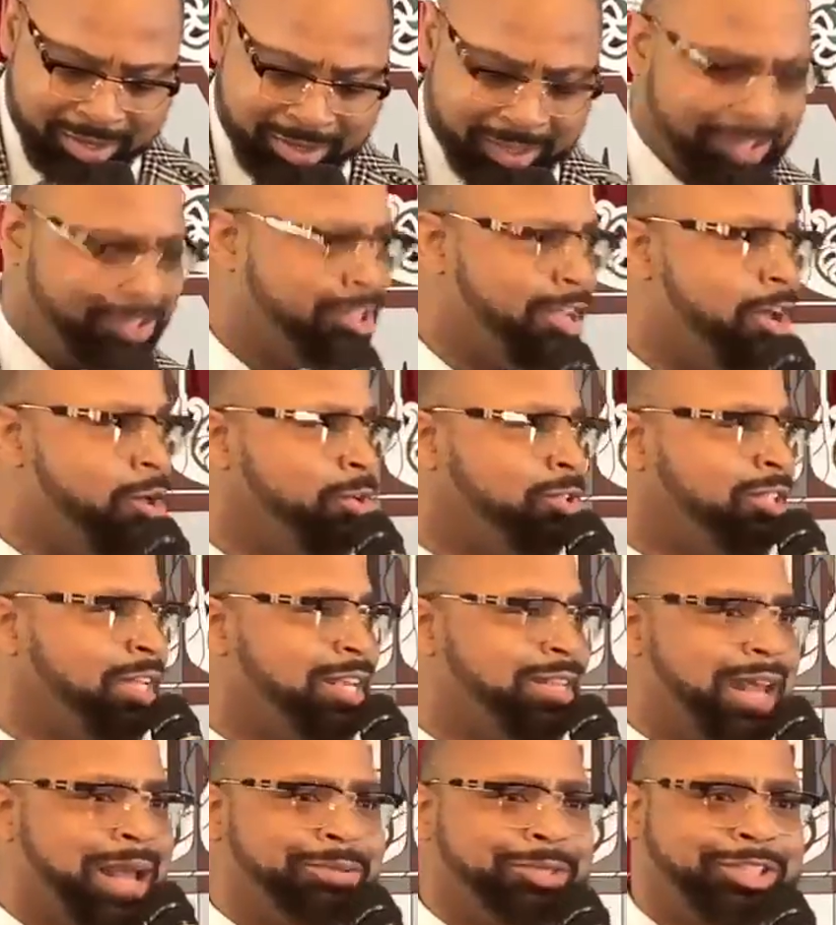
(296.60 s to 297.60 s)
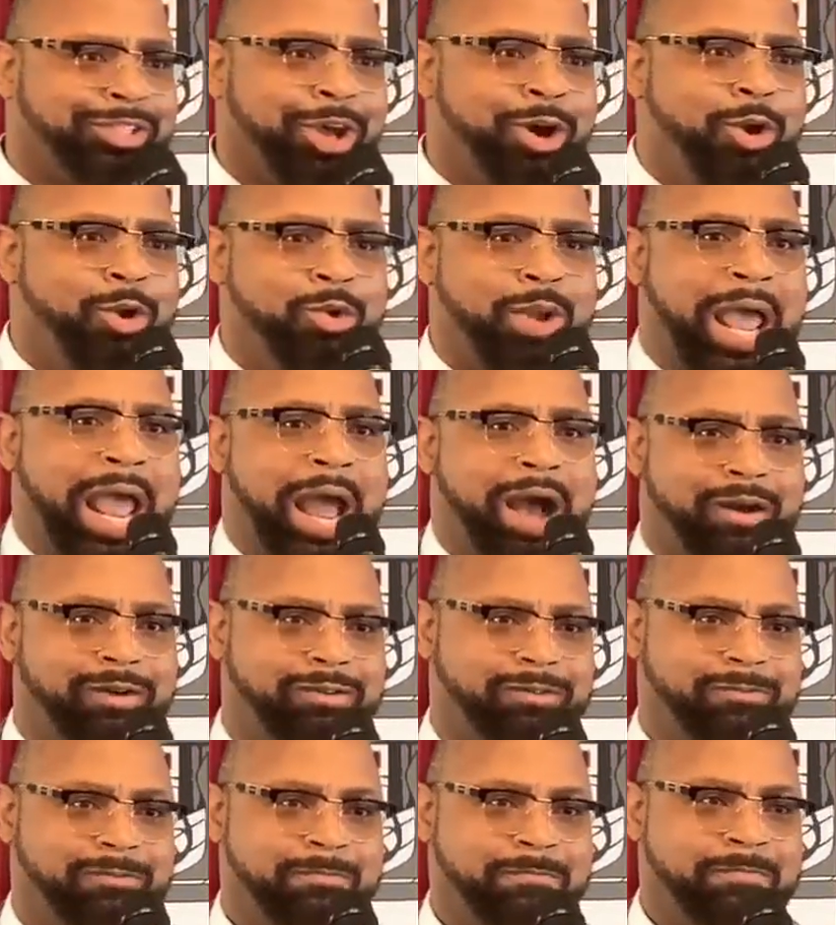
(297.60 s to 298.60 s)
the song says, I'm sold out.
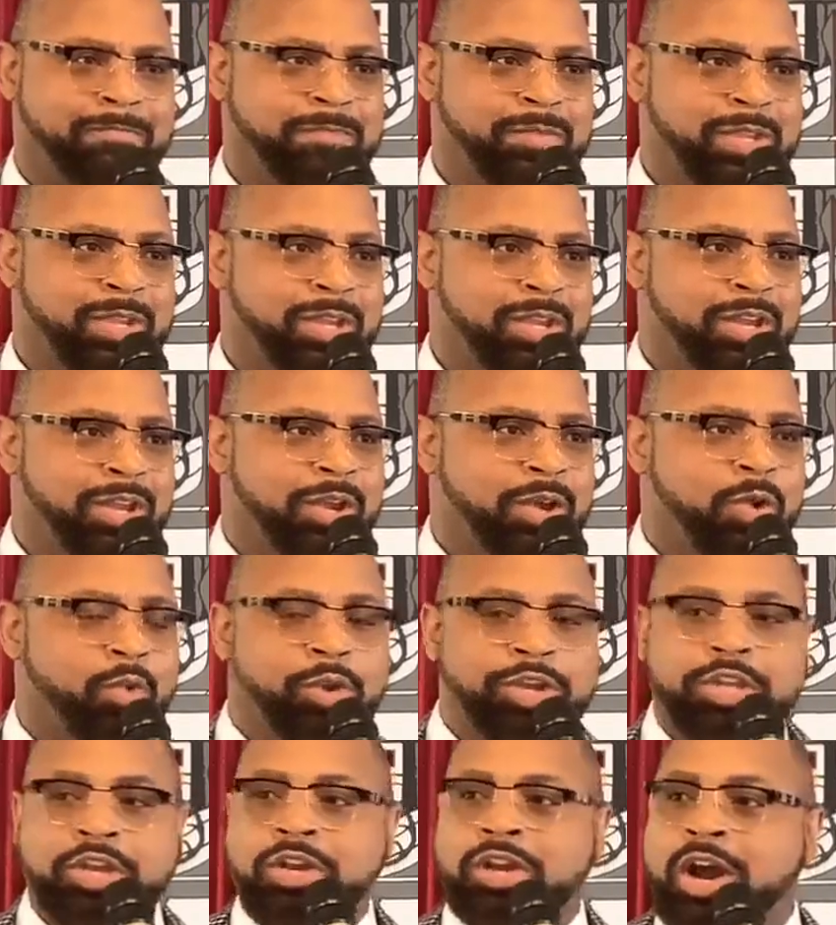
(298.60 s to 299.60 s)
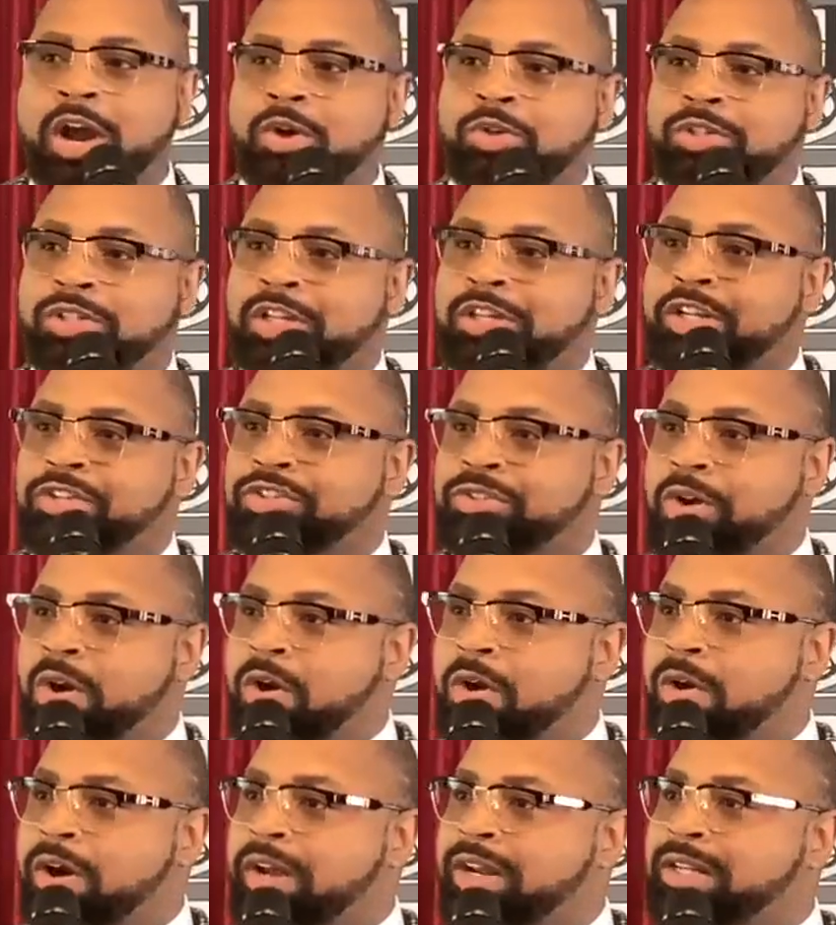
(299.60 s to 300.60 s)
When you go to the
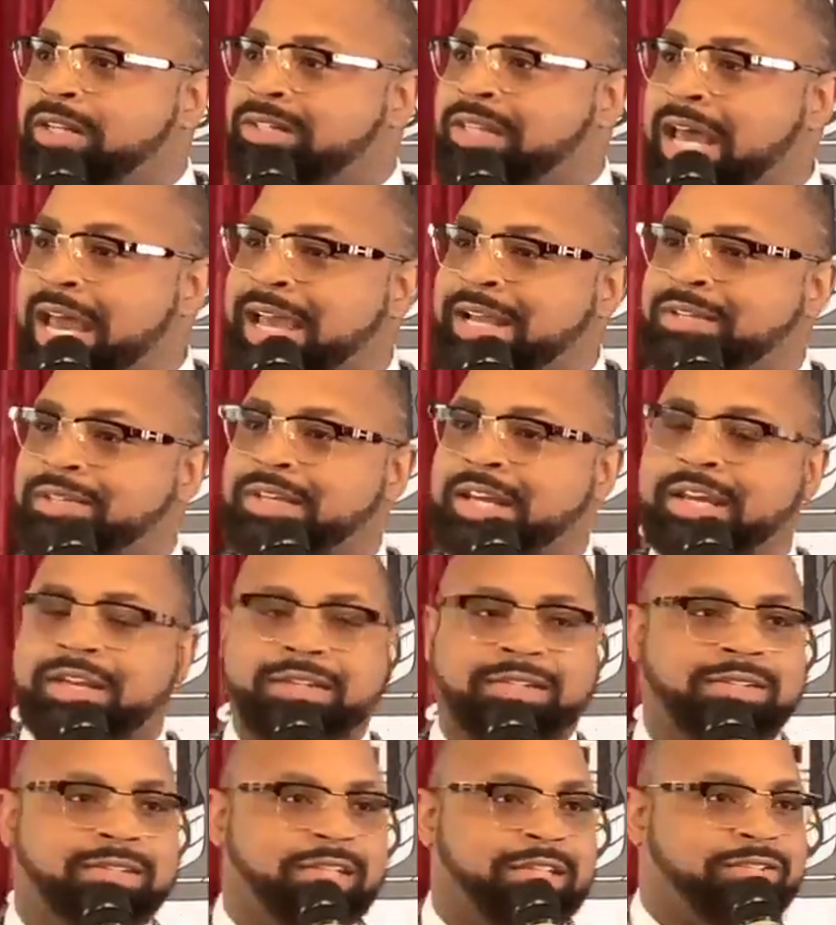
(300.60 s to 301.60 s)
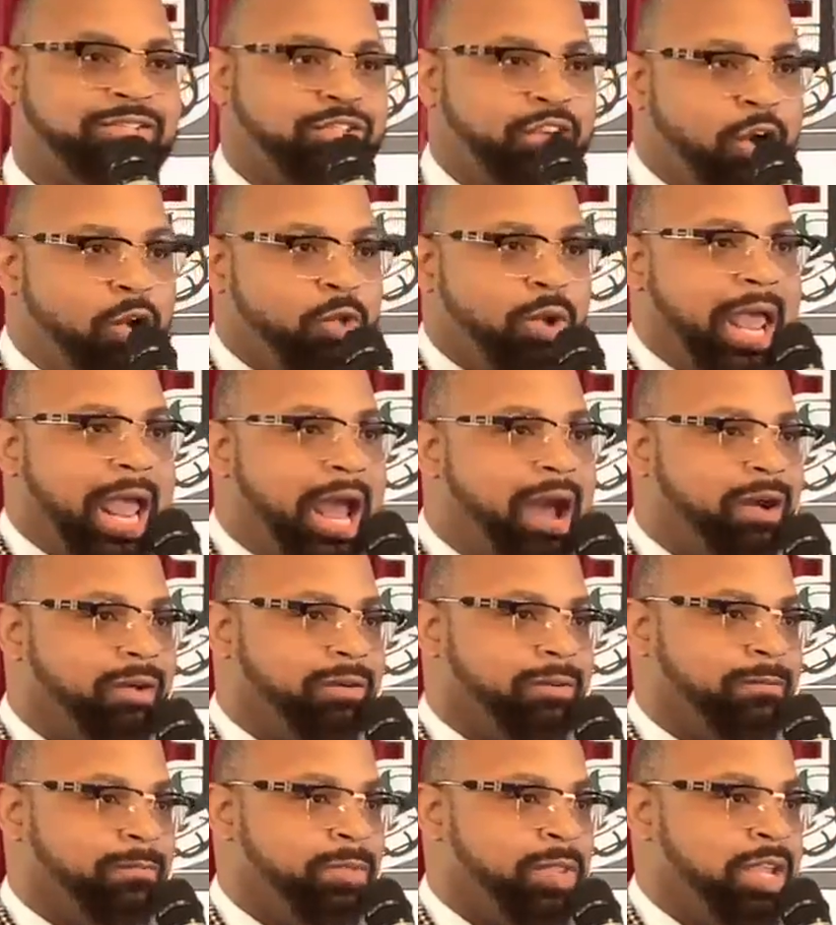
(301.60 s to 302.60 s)
store and the sign says, sold out,
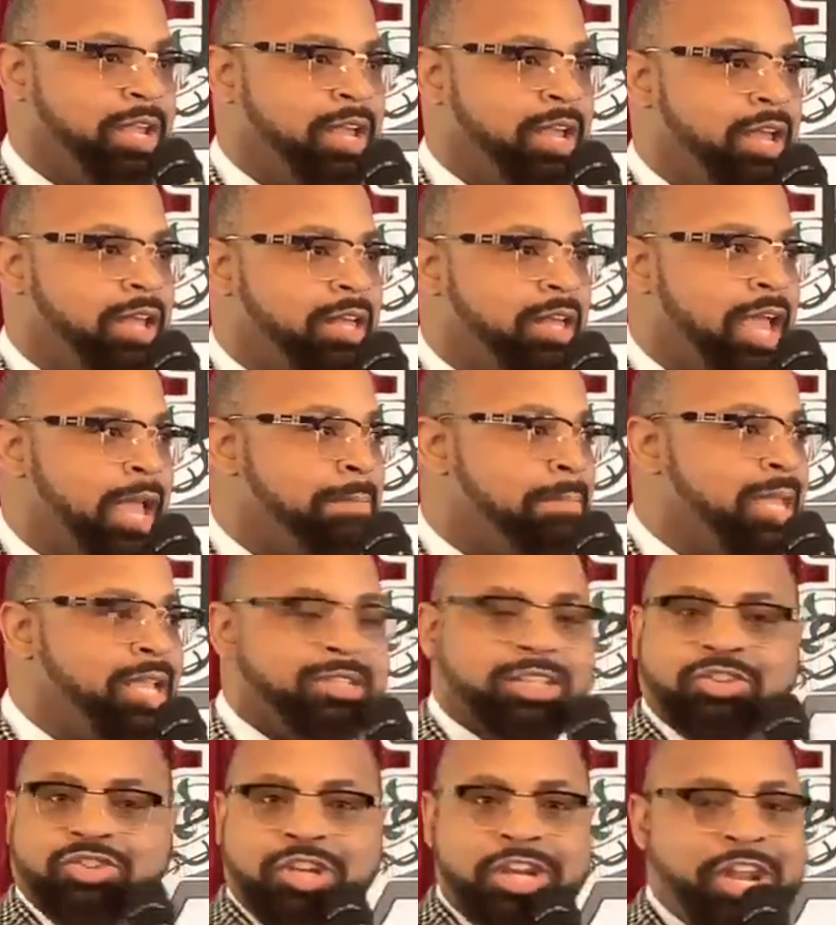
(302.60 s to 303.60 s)
that means there's